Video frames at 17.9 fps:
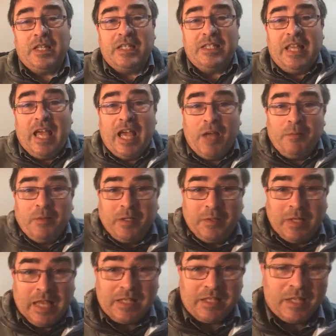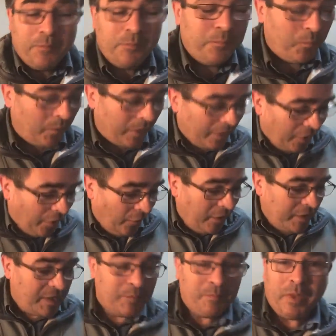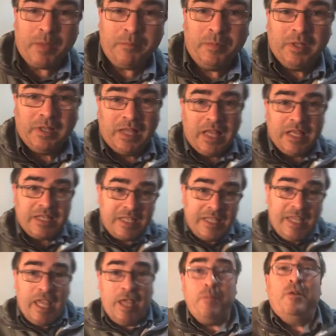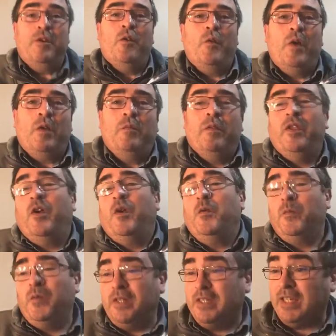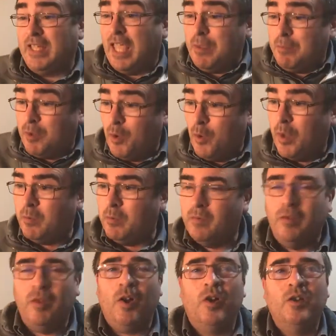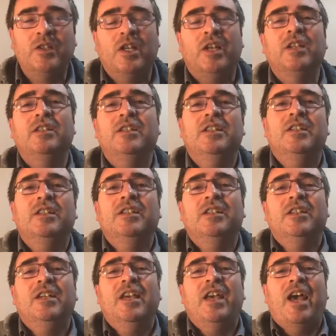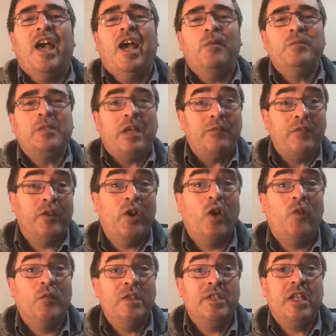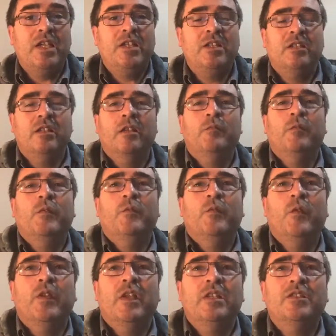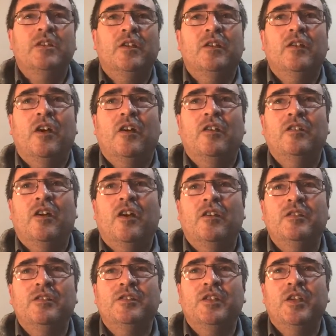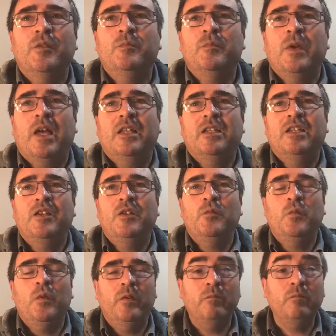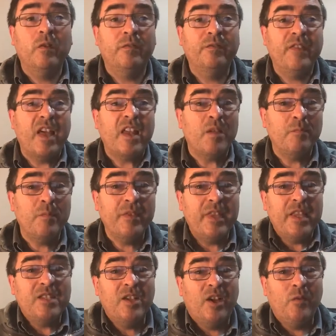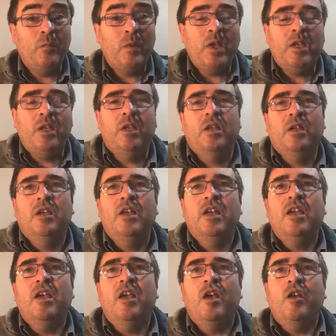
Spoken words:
You know, at this time, especially, we're encouraging people to keep going with COVID, to keep going with lockdown. I was having a conversation before this on Zoom, and you know, we're fed up with this, aren't we?